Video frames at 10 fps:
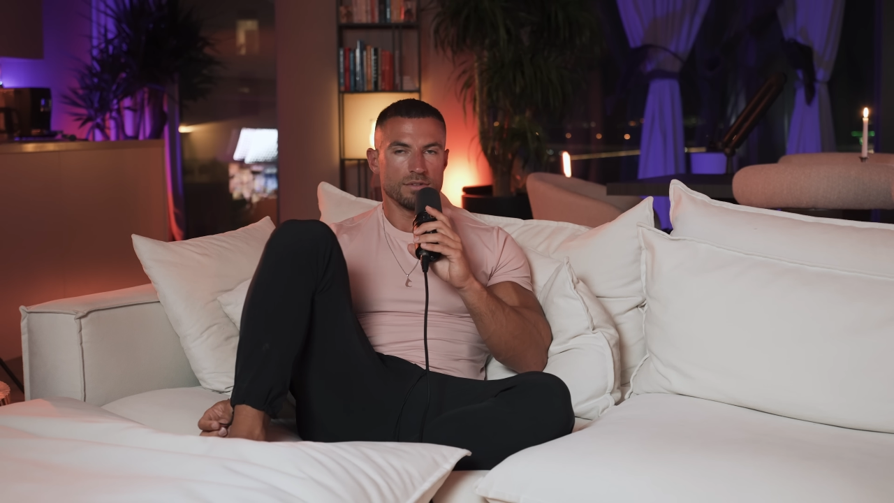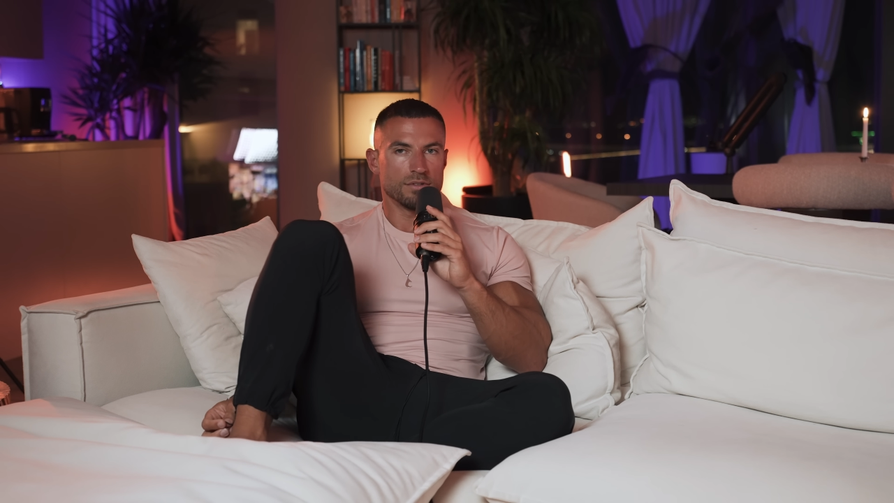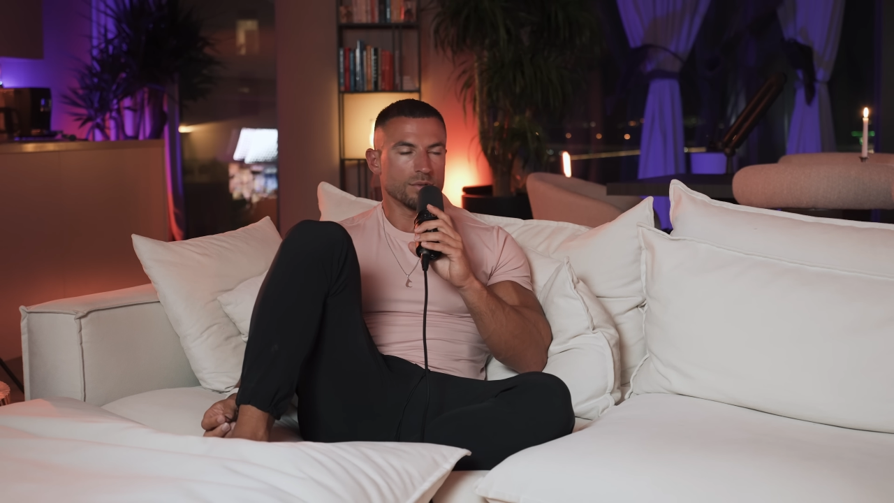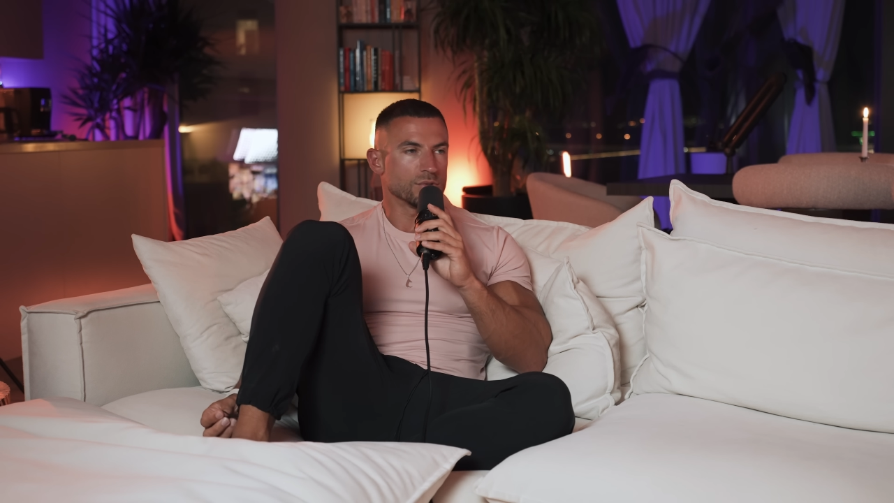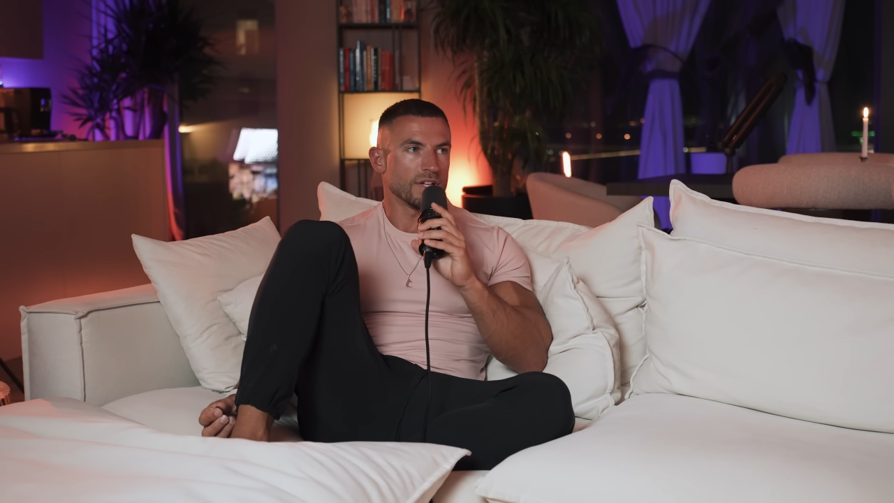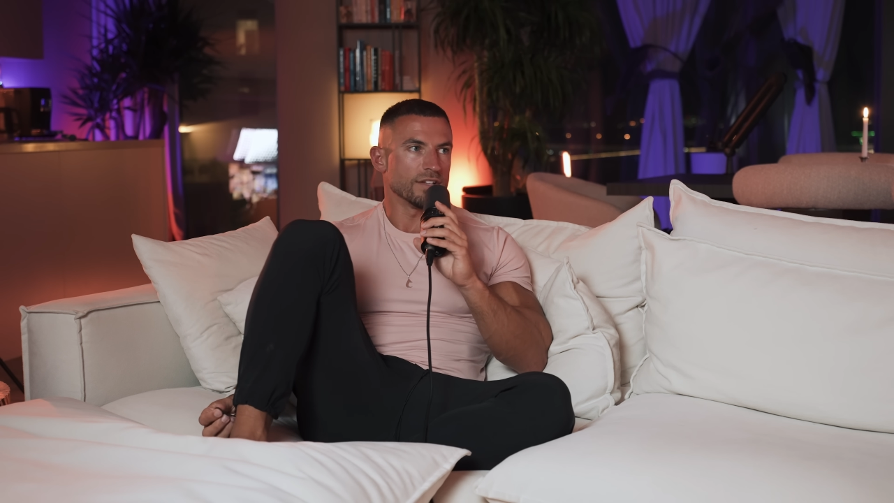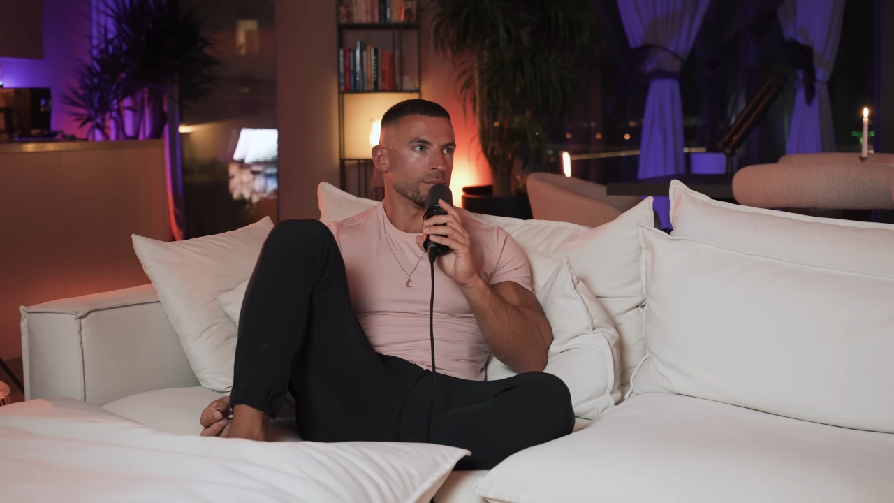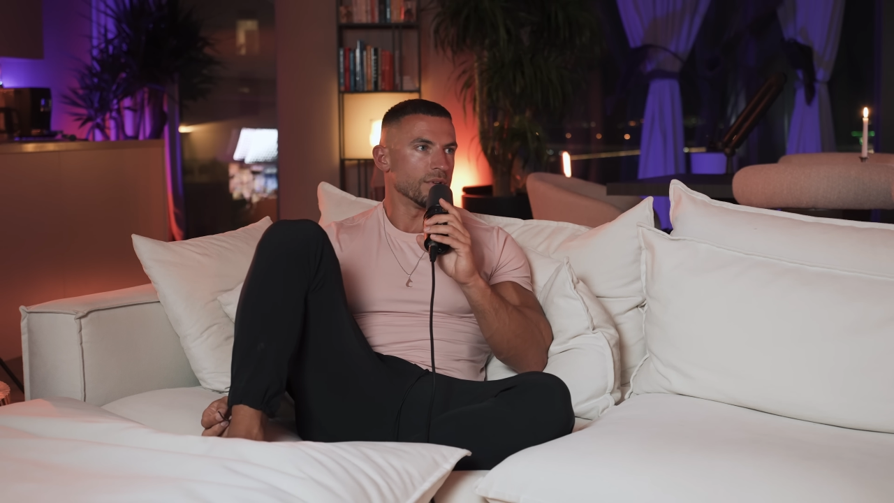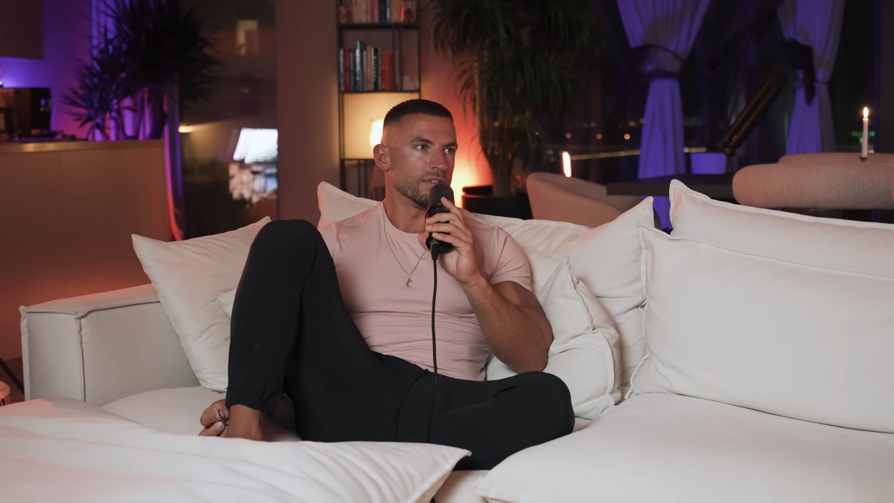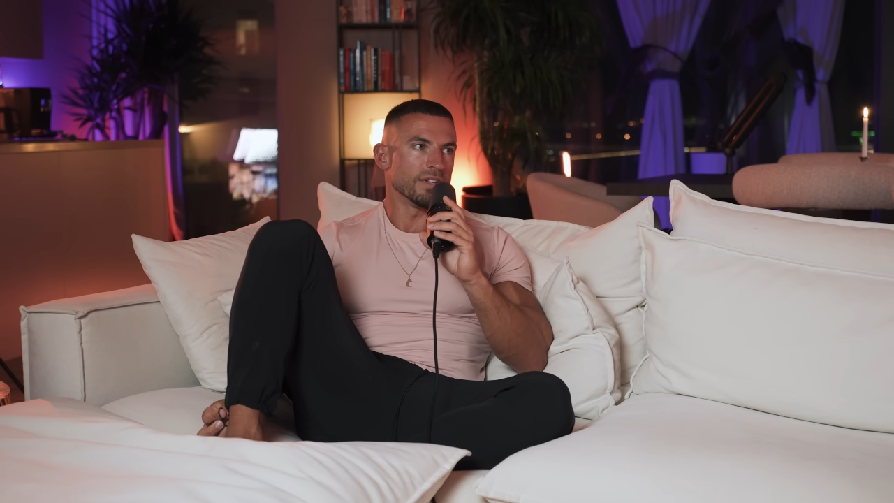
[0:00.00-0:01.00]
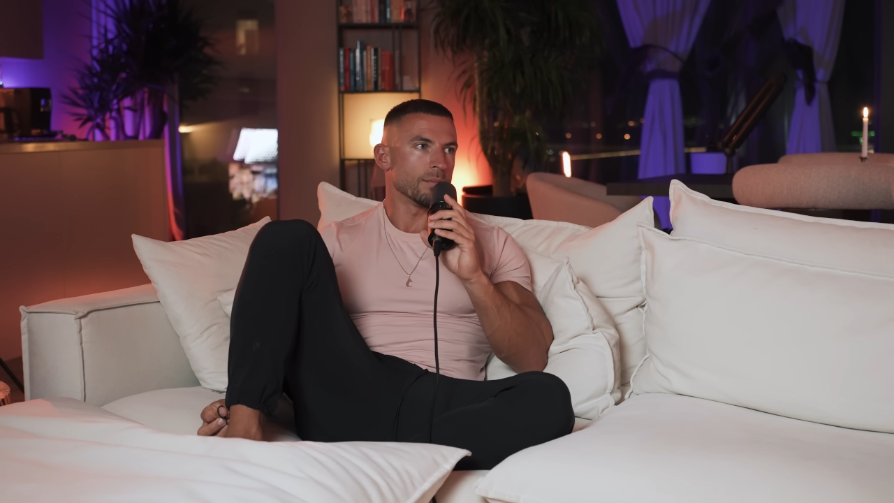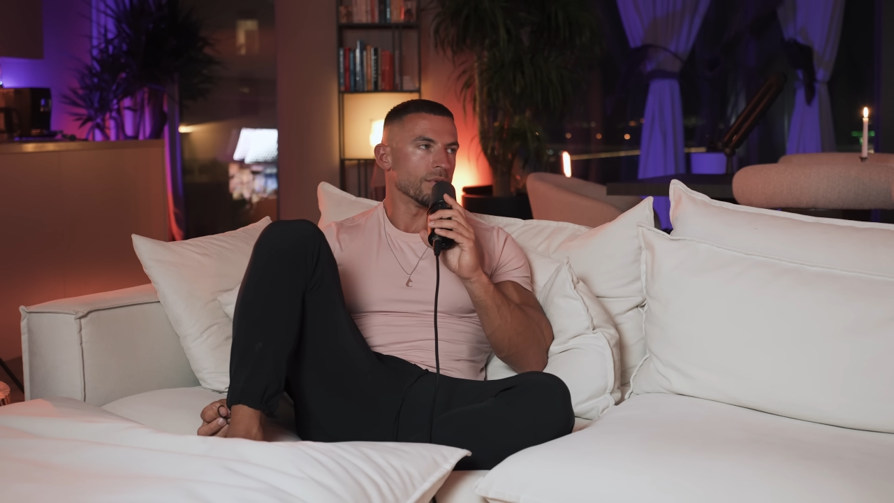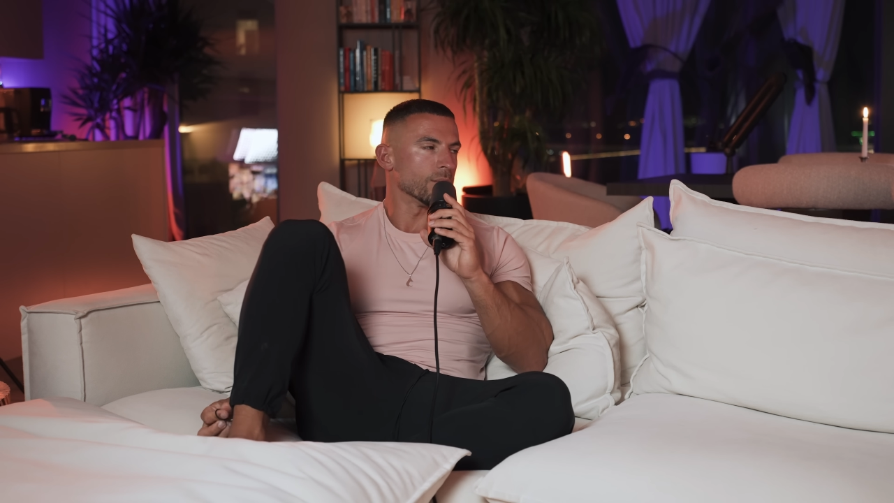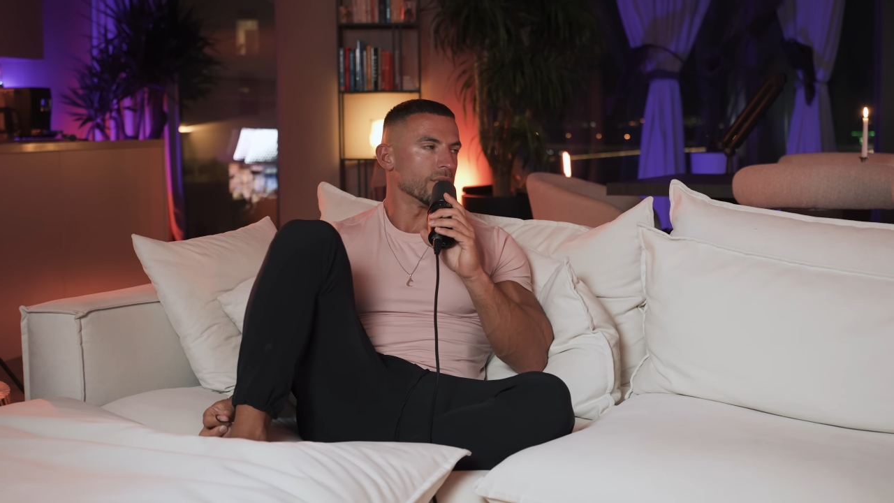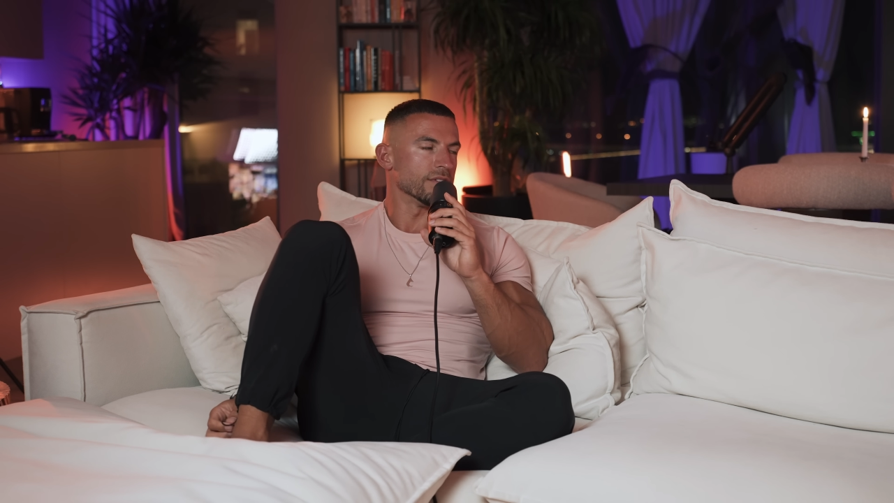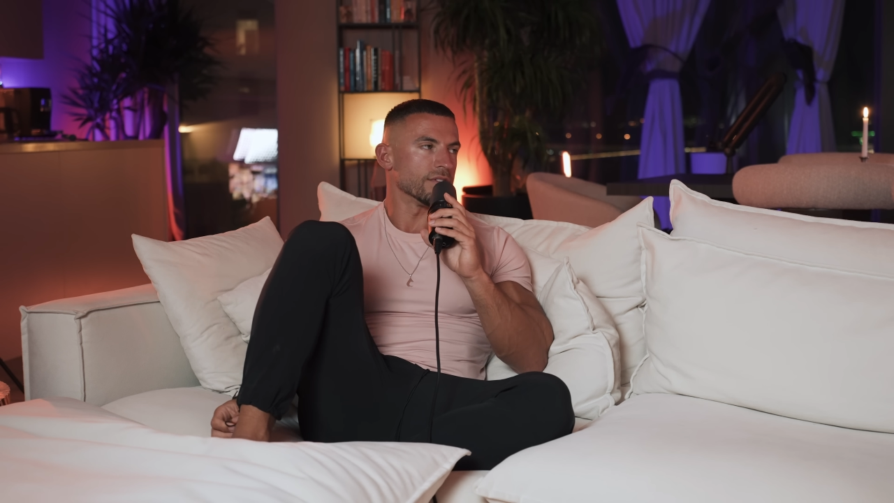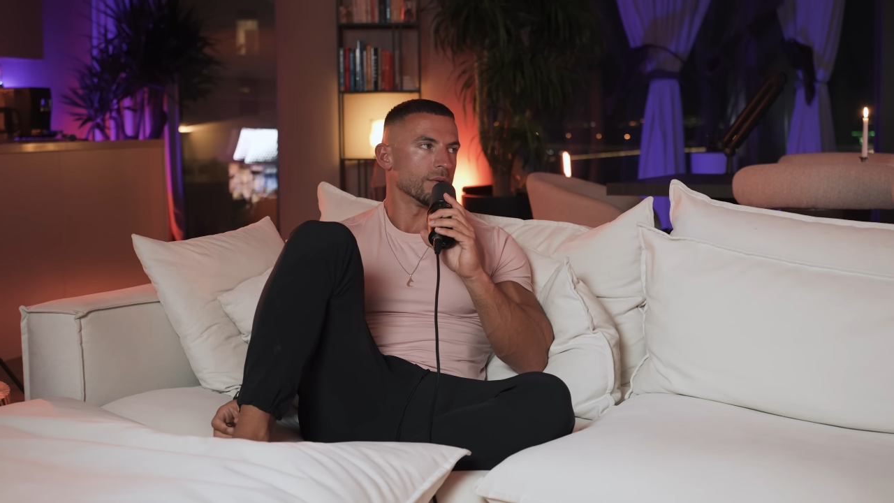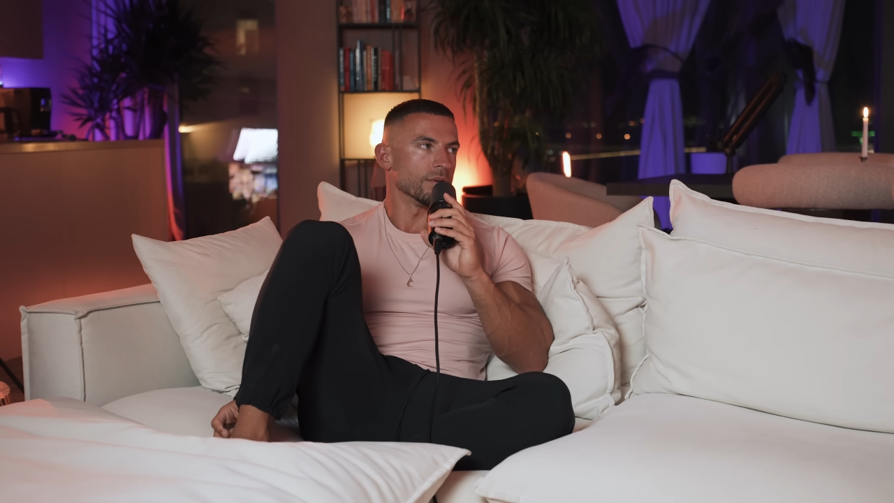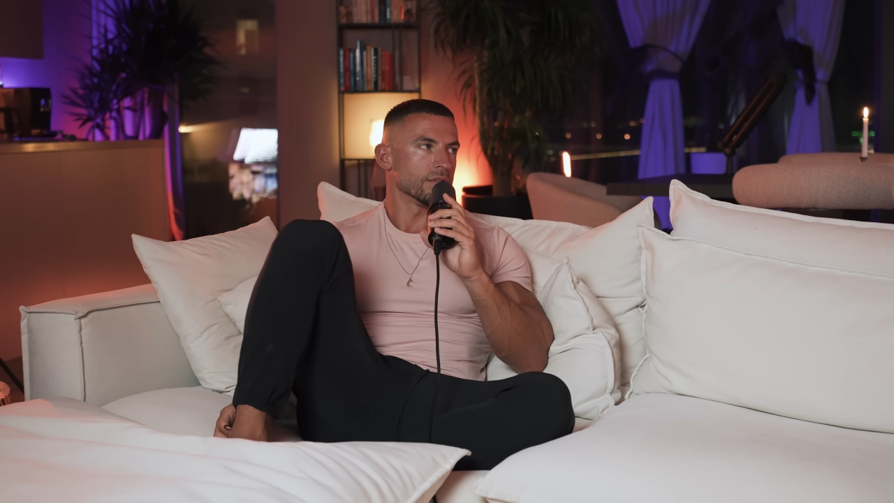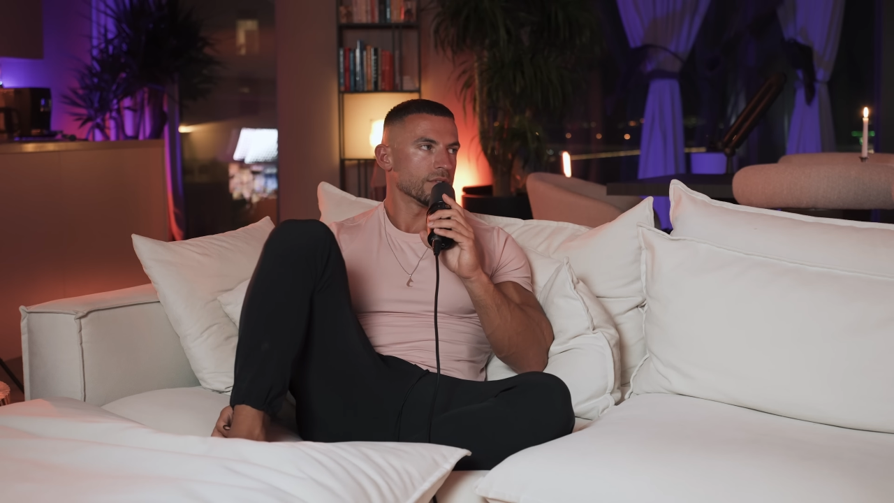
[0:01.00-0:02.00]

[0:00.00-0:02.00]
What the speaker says: socialize with, network with, and so on.